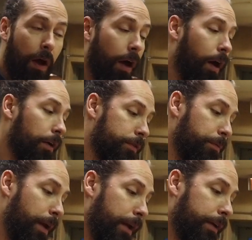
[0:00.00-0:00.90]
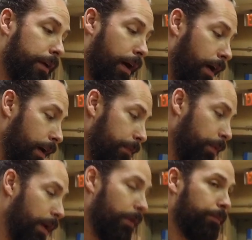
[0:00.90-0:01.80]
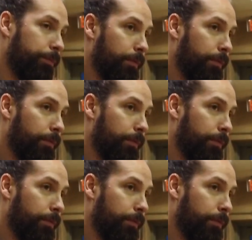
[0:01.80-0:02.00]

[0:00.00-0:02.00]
Ah, uh, to make? Um, well,